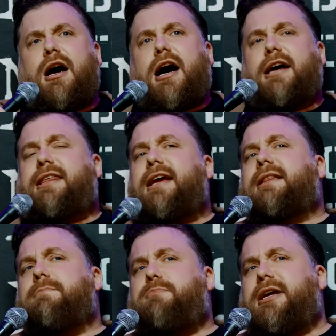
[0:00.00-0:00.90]
I think
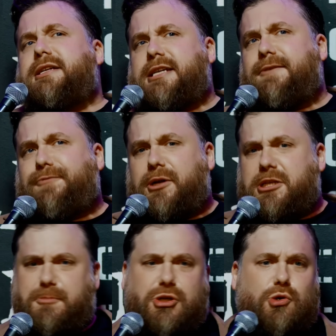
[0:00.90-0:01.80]
the big
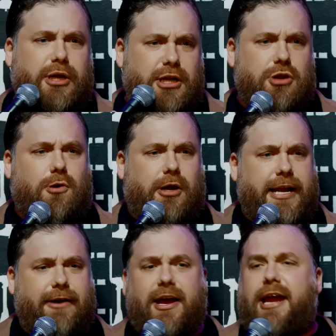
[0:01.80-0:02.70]
difference between New York
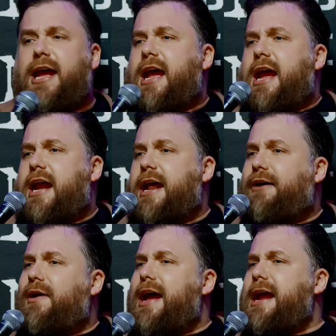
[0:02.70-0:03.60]
and LA, in
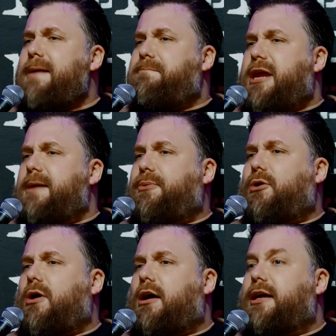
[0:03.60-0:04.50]
LA,
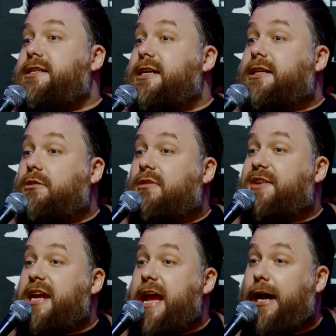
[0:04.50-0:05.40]
people are addicted to
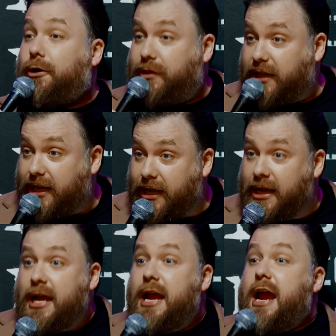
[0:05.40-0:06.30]
living healthy.